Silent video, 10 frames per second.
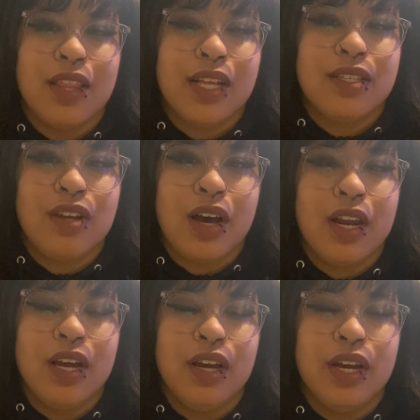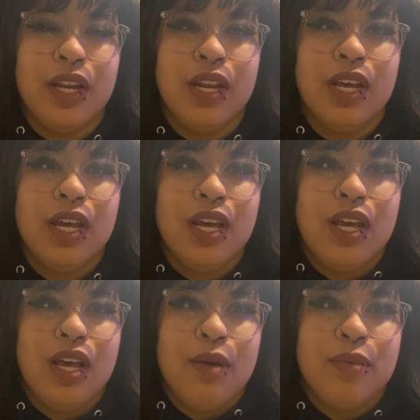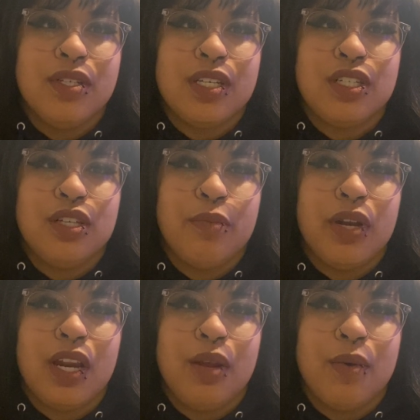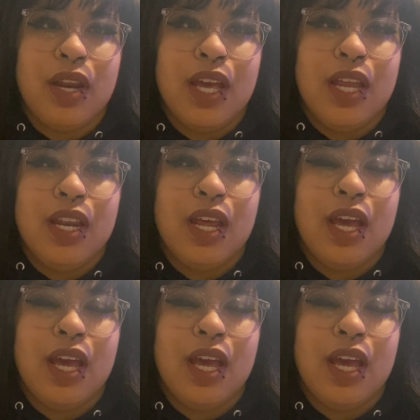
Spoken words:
and that's not a good position to put anyone in.